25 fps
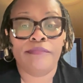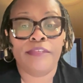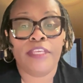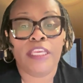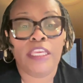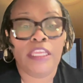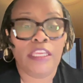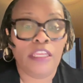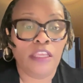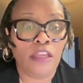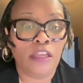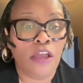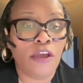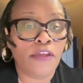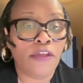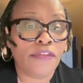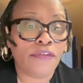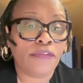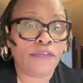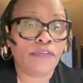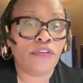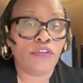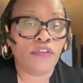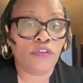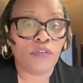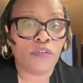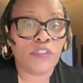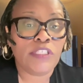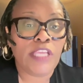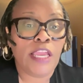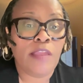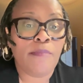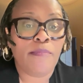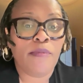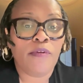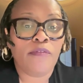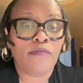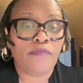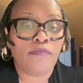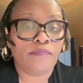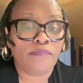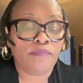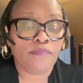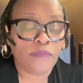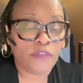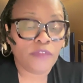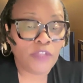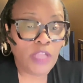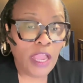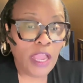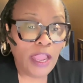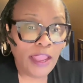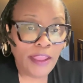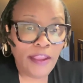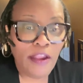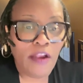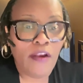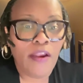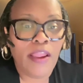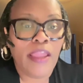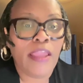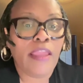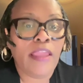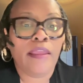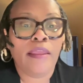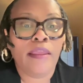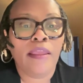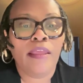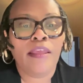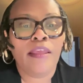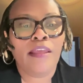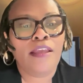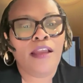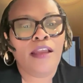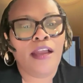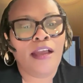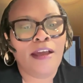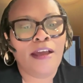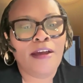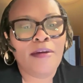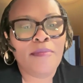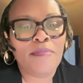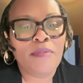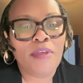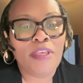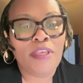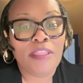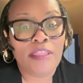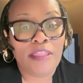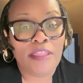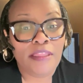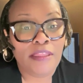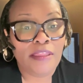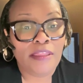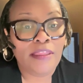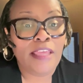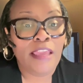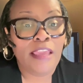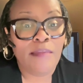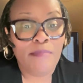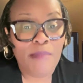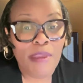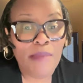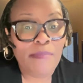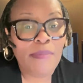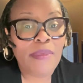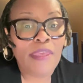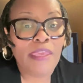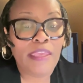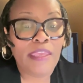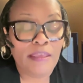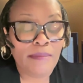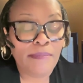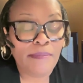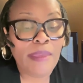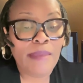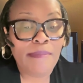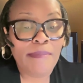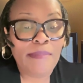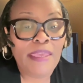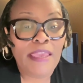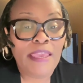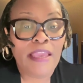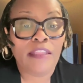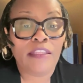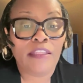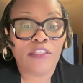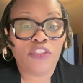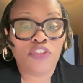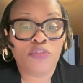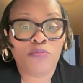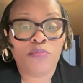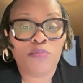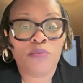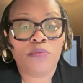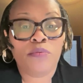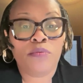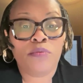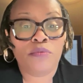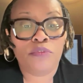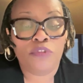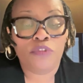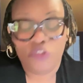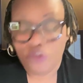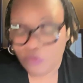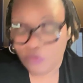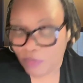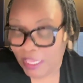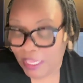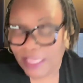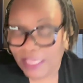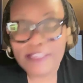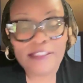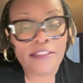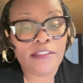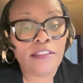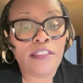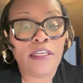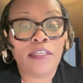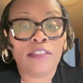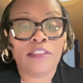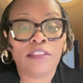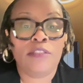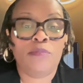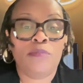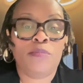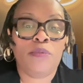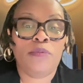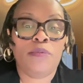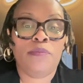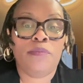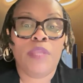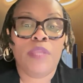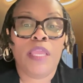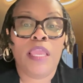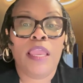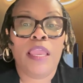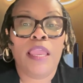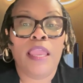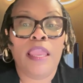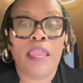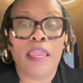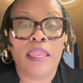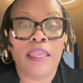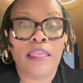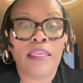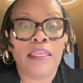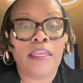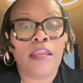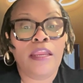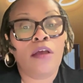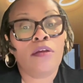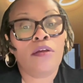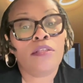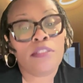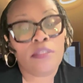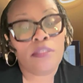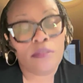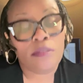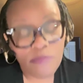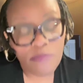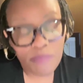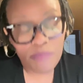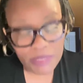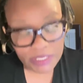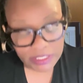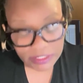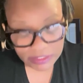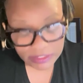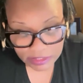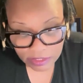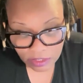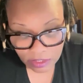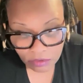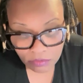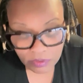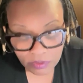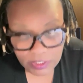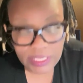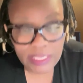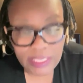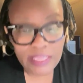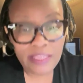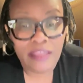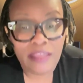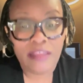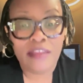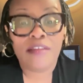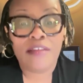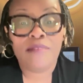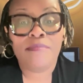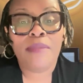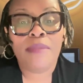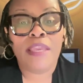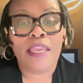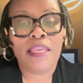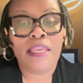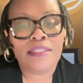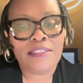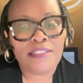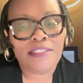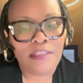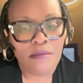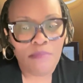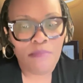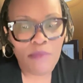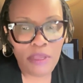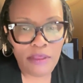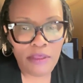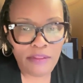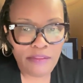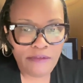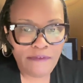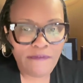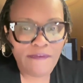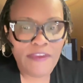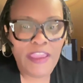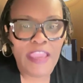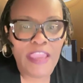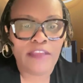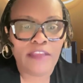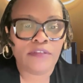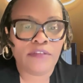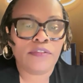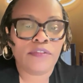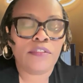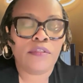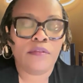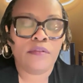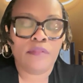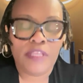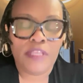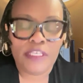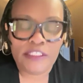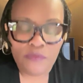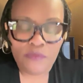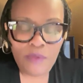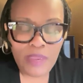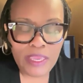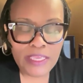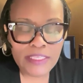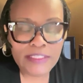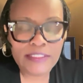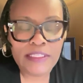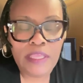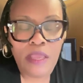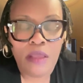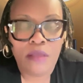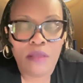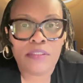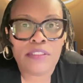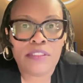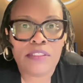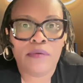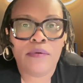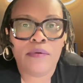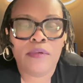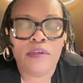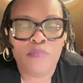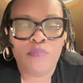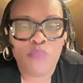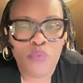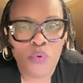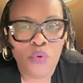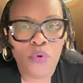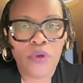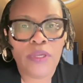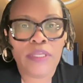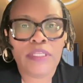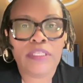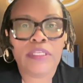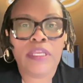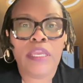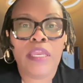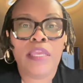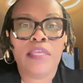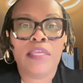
any other type of IRA, it may be eligible, and deductible. It also depends on income and some other factors. So that's why it's also important